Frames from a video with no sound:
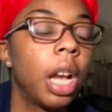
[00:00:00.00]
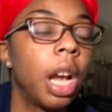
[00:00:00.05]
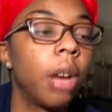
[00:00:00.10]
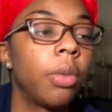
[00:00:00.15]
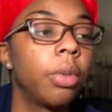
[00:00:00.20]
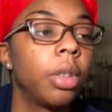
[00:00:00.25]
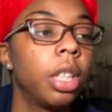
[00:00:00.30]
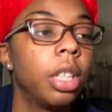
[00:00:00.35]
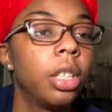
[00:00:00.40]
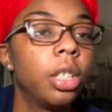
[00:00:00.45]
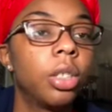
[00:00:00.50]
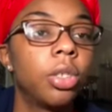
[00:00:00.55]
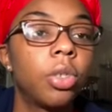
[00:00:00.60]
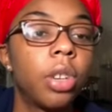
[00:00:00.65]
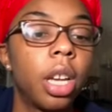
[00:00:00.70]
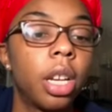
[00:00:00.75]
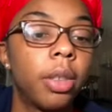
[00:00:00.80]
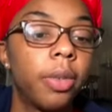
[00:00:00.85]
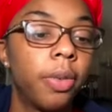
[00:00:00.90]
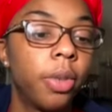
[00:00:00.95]
I really just
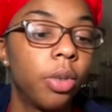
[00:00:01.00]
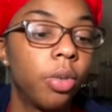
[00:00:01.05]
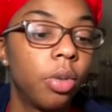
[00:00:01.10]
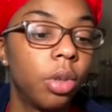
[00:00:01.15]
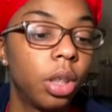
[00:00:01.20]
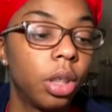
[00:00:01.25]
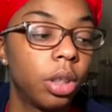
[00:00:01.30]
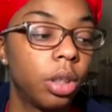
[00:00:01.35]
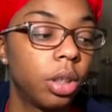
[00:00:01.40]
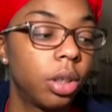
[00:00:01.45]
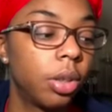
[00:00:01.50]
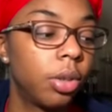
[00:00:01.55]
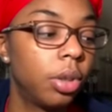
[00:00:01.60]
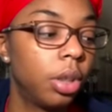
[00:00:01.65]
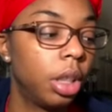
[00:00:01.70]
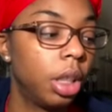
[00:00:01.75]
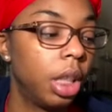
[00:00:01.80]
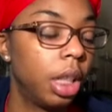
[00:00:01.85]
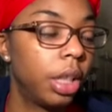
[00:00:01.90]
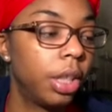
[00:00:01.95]
try to focus
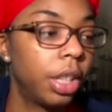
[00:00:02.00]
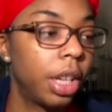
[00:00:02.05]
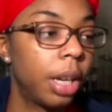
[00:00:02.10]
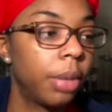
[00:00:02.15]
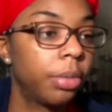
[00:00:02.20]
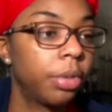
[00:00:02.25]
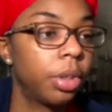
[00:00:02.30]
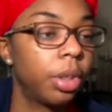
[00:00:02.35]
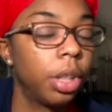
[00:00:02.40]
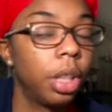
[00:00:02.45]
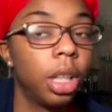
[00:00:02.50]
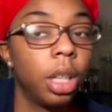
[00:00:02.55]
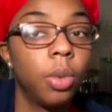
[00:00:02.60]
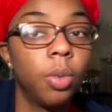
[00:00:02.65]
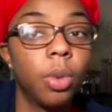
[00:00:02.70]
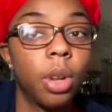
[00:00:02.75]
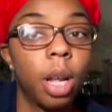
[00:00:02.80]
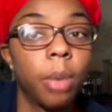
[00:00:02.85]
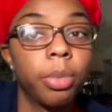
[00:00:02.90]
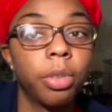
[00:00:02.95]
on that chapter and
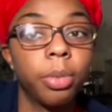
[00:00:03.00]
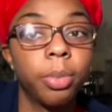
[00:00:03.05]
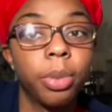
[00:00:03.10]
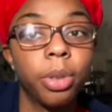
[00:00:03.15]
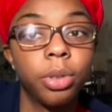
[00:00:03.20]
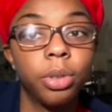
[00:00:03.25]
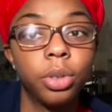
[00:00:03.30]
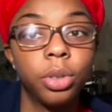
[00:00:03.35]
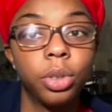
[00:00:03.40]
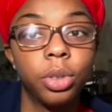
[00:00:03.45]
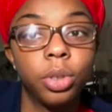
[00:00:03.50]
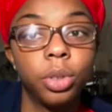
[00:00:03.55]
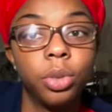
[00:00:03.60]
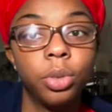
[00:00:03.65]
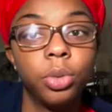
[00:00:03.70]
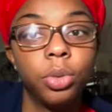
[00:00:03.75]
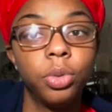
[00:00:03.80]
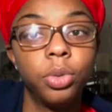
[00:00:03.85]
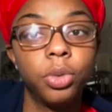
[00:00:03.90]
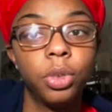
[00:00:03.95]
get what I'm supposed
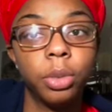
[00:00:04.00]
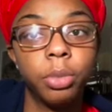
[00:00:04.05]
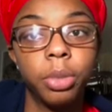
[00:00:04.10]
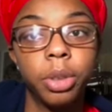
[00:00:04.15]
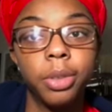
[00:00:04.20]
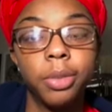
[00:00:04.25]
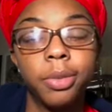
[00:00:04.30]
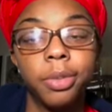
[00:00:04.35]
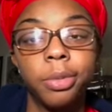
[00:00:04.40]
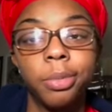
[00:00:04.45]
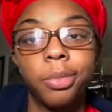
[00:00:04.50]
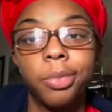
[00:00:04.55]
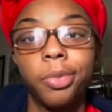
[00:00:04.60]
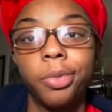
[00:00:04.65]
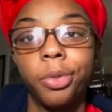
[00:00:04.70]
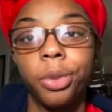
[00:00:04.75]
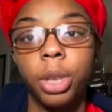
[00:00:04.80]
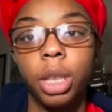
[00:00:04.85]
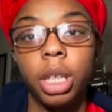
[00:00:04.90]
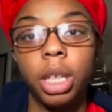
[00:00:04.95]
to from it
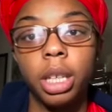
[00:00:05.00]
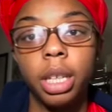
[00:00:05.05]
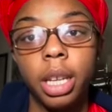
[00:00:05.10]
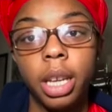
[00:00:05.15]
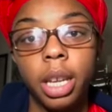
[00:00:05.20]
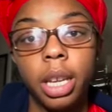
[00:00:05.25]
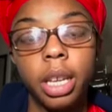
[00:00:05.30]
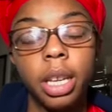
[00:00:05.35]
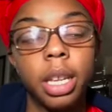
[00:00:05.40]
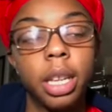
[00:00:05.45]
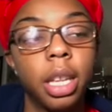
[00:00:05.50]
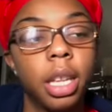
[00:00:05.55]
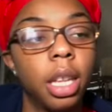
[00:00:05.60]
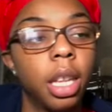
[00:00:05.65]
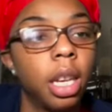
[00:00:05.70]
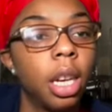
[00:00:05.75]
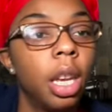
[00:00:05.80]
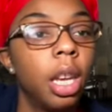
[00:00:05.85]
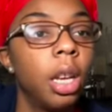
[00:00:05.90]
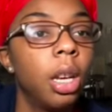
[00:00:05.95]
for that day
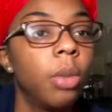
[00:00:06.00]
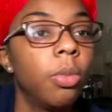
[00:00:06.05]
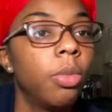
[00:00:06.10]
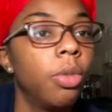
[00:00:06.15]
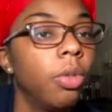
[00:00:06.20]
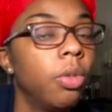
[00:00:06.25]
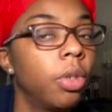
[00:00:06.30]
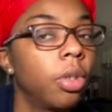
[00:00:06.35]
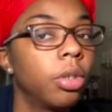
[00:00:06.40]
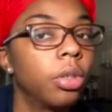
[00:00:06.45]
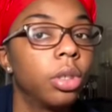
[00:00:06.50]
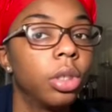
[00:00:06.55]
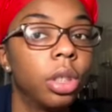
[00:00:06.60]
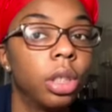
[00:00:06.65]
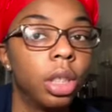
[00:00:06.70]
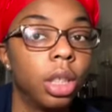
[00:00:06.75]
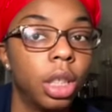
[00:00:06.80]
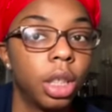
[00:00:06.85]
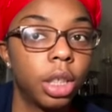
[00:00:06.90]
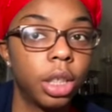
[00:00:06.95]
and move on to
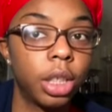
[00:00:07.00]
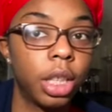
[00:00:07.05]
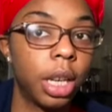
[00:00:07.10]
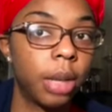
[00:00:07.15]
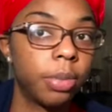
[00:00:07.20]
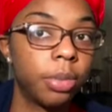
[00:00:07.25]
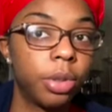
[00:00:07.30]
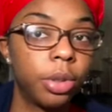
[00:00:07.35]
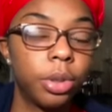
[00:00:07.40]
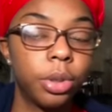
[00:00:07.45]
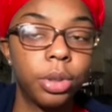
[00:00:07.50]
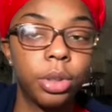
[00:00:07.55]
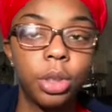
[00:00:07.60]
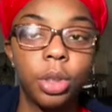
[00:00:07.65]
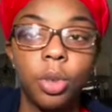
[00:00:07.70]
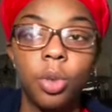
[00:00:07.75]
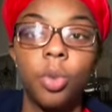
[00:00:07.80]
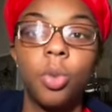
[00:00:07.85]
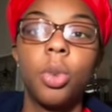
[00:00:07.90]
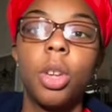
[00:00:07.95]
the next chapter.
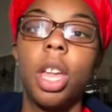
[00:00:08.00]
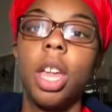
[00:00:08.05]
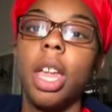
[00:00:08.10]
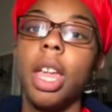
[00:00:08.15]
So,